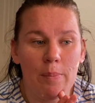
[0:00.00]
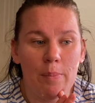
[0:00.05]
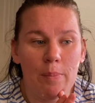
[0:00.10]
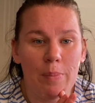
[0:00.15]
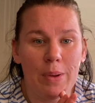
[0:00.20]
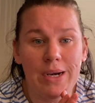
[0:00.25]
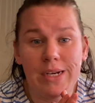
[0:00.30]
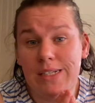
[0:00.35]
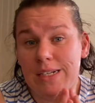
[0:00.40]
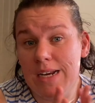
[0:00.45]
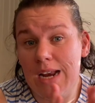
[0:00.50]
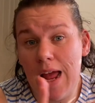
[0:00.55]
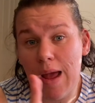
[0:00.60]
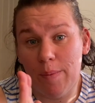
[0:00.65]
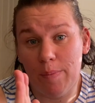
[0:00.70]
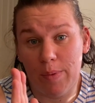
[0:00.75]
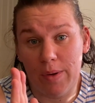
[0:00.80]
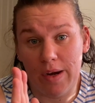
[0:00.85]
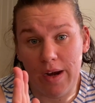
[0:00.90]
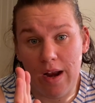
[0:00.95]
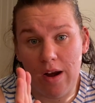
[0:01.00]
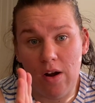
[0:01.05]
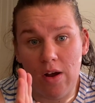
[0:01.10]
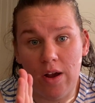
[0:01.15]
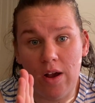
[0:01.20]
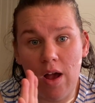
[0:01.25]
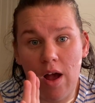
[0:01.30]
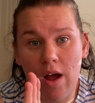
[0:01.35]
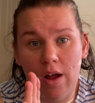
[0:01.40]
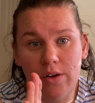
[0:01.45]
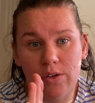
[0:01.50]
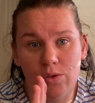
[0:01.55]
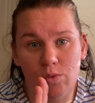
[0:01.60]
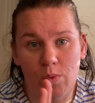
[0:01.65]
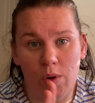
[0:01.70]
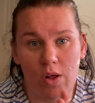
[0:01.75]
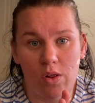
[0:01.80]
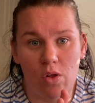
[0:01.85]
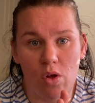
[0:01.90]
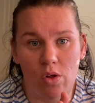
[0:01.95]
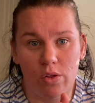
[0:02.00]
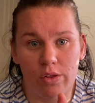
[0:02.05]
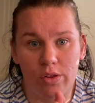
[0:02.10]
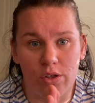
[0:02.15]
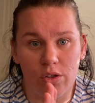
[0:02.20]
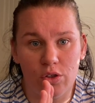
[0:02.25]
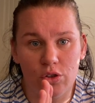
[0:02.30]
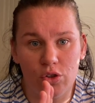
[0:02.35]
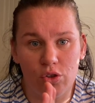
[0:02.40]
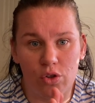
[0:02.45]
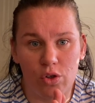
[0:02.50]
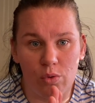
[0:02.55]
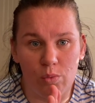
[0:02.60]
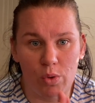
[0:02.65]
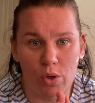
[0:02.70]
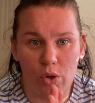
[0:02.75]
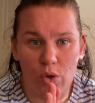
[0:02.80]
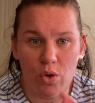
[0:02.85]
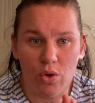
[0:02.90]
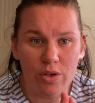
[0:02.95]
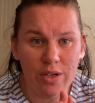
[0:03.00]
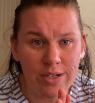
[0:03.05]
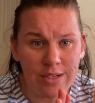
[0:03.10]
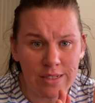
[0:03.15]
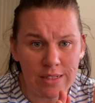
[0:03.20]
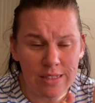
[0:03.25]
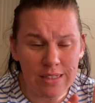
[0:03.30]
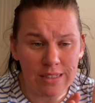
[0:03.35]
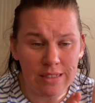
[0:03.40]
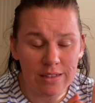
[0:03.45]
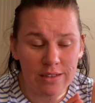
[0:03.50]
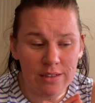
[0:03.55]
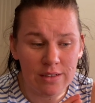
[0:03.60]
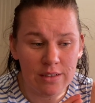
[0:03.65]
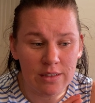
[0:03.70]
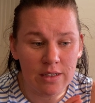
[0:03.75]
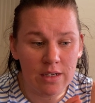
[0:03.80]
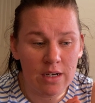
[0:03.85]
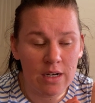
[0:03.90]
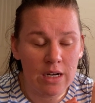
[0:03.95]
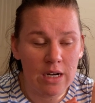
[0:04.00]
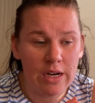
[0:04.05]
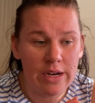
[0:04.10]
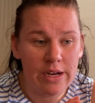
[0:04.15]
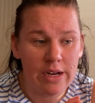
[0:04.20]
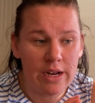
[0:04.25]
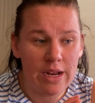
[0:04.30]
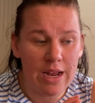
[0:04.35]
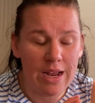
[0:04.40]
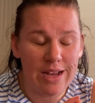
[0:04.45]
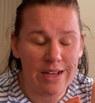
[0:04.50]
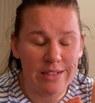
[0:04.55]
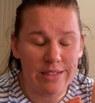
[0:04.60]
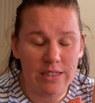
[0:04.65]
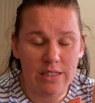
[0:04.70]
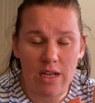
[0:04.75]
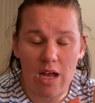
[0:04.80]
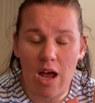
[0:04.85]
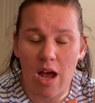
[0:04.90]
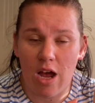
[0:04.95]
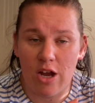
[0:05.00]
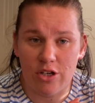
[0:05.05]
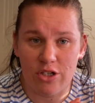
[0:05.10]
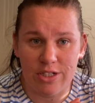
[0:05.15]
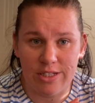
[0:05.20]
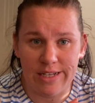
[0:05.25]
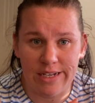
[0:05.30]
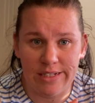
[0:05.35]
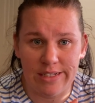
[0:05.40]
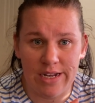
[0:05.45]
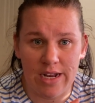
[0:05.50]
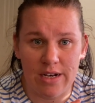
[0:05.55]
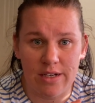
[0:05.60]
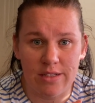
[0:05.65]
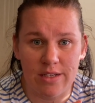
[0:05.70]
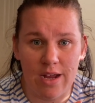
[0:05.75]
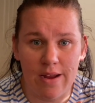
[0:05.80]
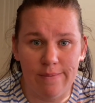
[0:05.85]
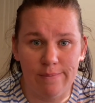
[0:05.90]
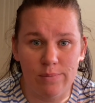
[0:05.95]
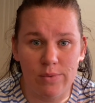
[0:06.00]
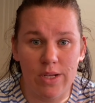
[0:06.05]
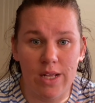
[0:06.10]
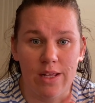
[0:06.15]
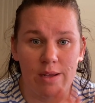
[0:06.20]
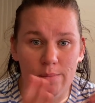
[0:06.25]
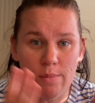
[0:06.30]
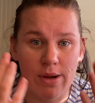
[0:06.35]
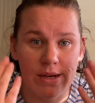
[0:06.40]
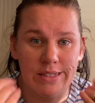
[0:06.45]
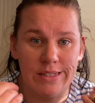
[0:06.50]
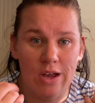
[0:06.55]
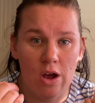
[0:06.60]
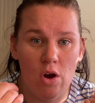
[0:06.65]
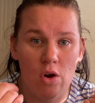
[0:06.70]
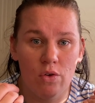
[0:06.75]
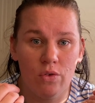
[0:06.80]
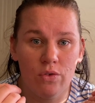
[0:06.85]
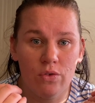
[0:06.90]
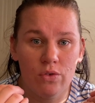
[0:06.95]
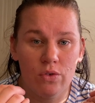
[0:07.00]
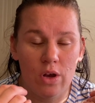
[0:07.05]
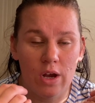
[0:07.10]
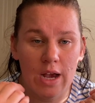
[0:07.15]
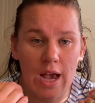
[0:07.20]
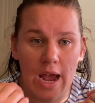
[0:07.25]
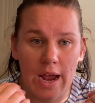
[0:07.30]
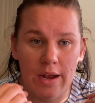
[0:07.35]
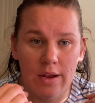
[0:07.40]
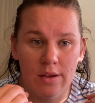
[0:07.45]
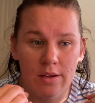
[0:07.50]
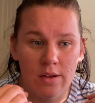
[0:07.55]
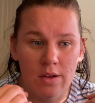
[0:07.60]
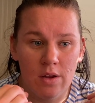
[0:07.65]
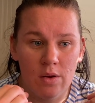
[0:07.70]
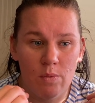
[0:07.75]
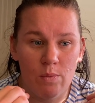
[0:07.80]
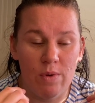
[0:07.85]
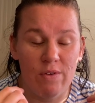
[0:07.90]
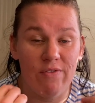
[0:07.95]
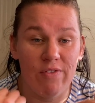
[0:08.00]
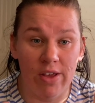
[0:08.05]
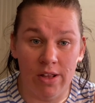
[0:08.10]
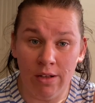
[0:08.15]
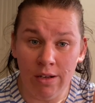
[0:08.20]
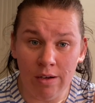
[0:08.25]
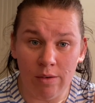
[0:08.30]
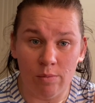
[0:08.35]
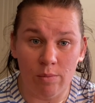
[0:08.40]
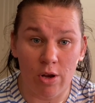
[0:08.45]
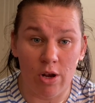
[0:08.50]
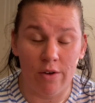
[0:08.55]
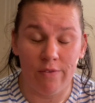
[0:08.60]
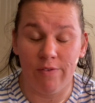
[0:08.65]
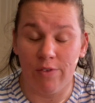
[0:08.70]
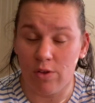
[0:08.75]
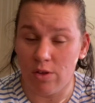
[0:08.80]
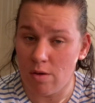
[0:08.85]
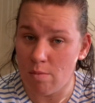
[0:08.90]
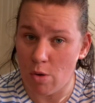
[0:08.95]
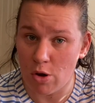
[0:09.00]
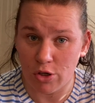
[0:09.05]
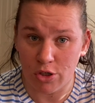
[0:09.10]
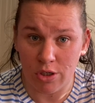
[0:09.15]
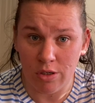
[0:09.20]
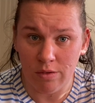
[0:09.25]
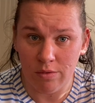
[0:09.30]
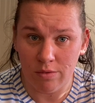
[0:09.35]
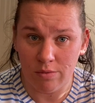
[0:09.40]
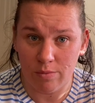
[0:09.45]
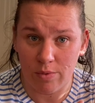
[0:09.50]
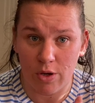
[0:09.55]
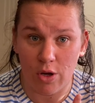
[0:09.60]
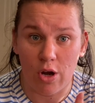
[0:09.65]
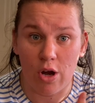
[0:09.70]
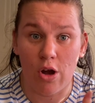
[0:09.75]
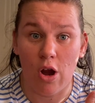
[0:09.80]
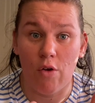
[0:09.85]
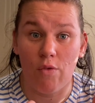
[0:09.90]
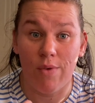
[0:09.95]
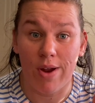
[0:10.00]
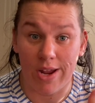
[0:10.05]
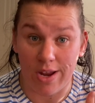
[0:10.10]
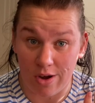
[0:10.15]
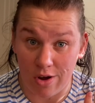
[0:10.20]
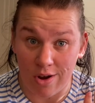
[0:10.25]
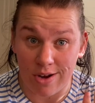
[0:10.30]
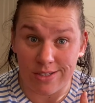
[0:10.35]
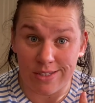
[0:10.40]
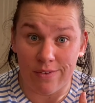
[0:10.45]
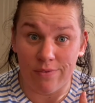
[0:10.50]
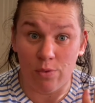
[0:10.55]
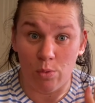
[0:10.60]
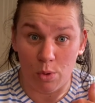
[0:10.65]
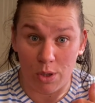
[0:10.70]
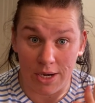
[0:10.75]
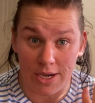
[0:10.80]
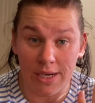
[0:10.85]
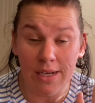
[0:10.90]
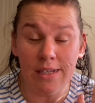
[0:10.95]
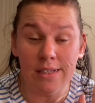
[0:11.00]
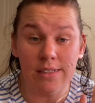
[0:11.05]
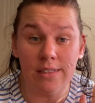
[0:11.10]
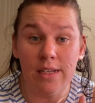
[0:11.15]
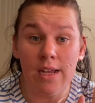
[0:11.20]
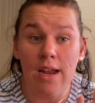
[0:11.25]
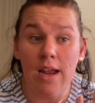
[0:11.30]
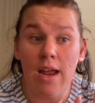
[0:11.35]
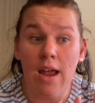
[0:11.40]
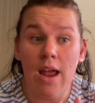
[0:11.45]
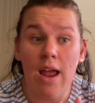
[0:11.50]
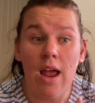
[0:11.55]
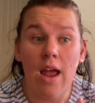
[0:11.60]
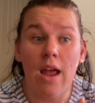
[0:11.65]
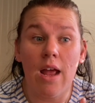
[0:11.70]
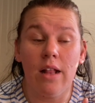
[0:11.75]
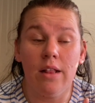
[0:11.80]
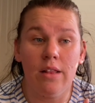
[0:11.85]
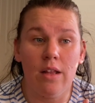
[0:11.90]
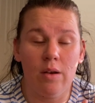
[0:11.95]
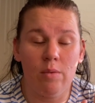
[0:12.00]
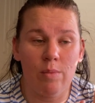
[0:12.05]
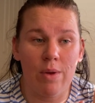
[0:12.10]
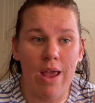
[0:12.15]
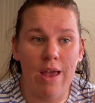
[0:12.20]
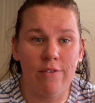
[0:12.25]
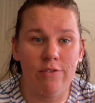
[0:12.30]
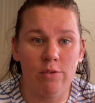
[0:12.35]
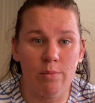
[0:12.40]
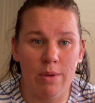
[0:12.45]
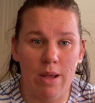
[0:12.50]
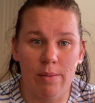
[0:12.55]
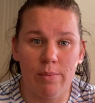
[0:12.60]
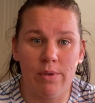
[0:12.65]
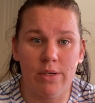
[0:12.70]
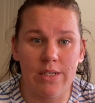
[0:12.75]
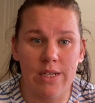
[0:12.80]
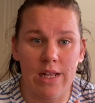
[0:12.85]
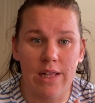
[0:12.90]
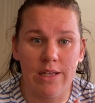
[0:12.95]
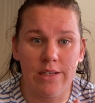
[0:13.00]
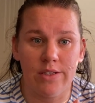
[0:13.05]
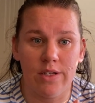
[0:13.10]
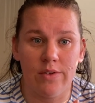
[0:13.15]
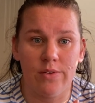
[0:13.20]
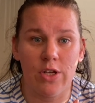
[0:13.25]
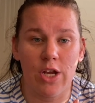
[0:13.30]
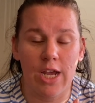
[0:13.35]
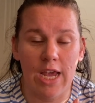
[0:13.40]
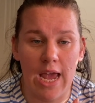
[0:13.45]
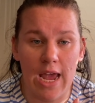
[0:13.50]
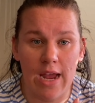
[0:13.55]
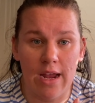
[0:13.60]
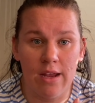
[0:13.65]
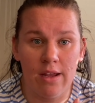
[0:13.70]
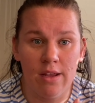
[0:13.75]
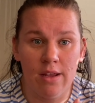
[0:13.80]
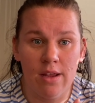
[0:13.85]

But it didn't happen, and I can't dwell on the shoulda, woulda, couldas. As harsh as that sounds, I'm telling myself, okay, we feel it, we got to feel the emotion, we got to recognize it for what it is, and then we have to be able to tell ourselves, okay,